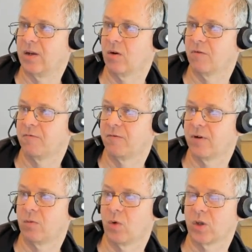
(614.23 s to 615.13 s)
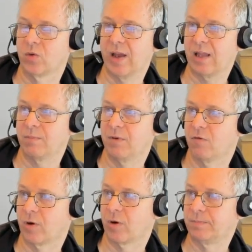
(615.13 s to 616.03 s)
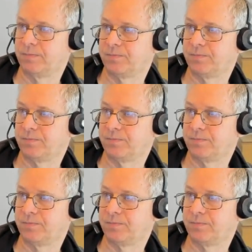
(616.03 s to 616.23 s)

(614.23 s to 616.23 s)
of what we had before.